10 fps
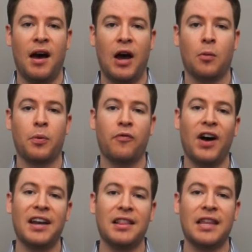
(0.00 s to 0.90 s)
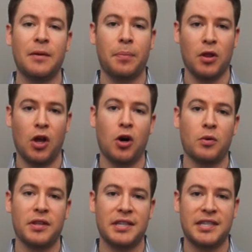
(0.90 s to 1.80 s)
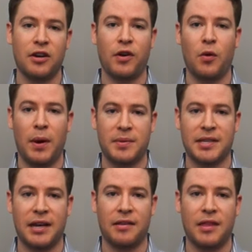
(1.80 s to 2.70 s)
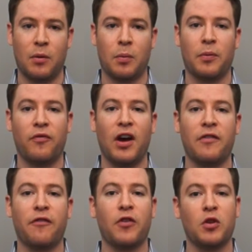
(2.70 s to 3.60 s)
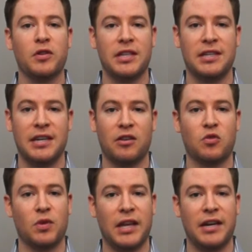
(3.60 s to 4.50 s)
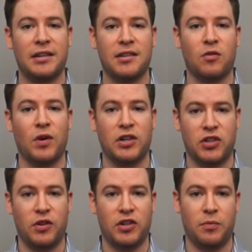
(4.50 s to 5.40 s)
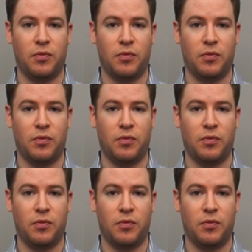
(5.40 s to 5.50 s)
I will provide a link below to the CRA website that will provide further details related to the registration